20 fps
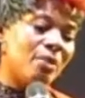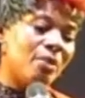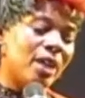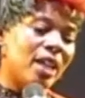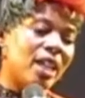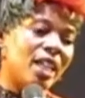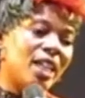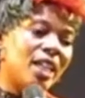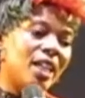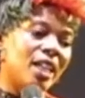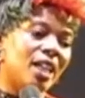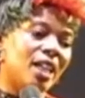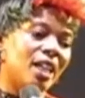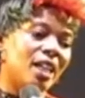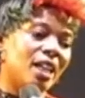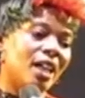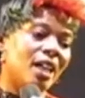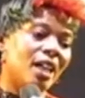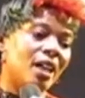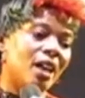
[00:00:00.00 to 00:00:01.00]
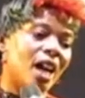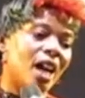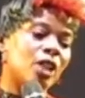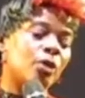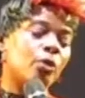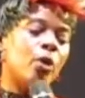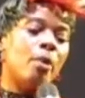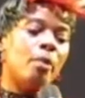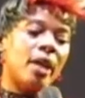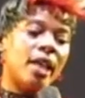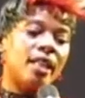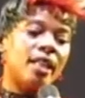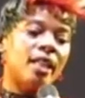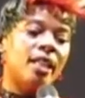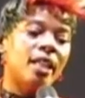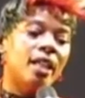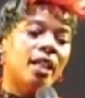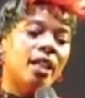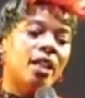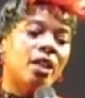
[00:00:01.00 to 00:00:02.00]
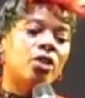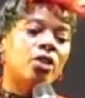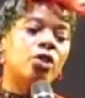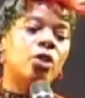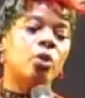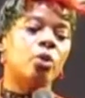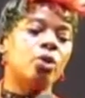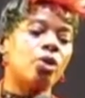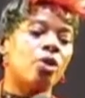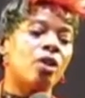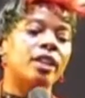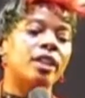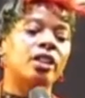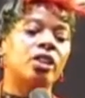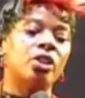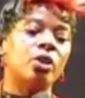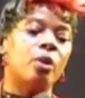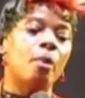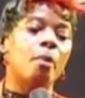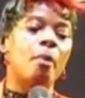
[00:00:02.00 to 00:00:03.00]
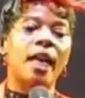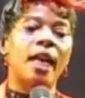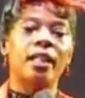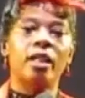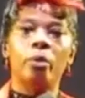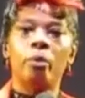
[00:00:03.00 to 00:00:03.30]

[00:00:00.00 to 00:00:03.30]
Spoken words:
we as women do try to do a man